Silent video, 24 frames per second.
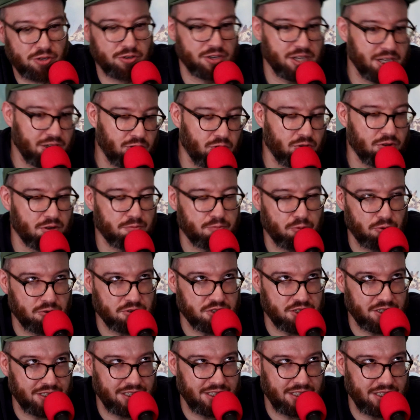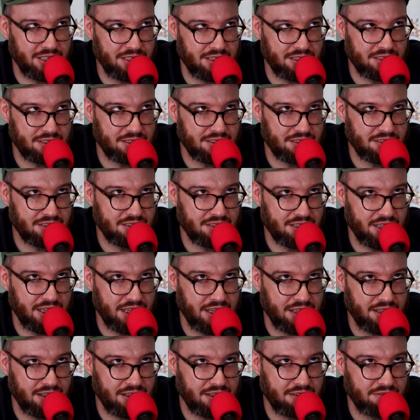Greek, quarter Portuguese.
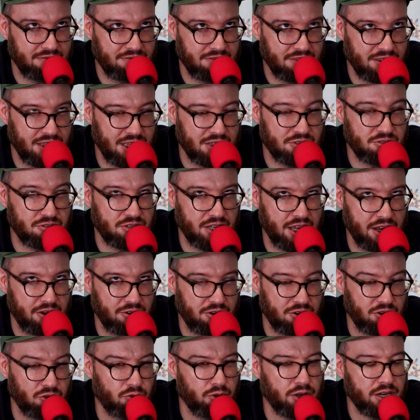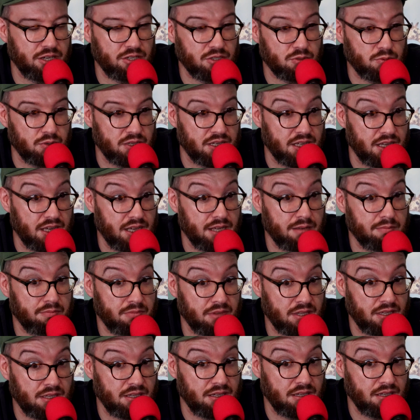Yesterday, out of nowhere, he just went, "I'm
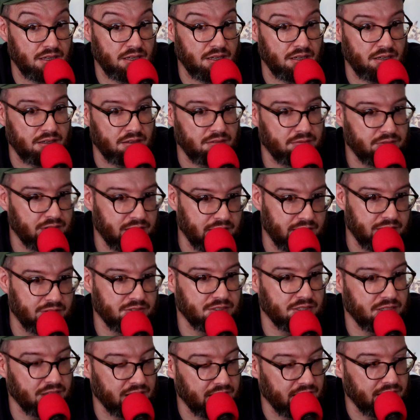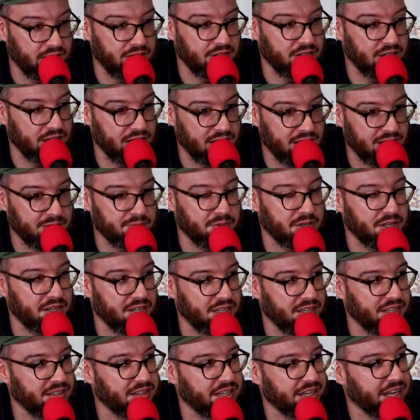the king." And I was like, "Hell yeah,
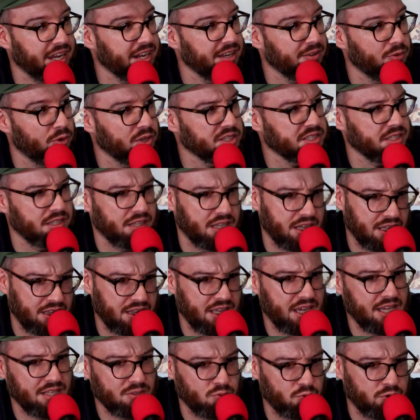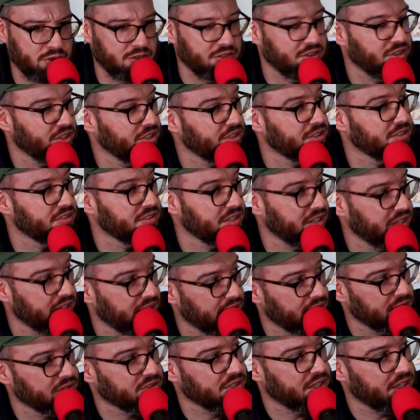buddy." Like, it wasn't like, "That's a weird thing to say."
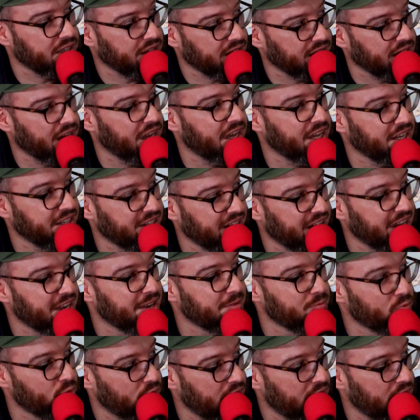I was like, "Goddamn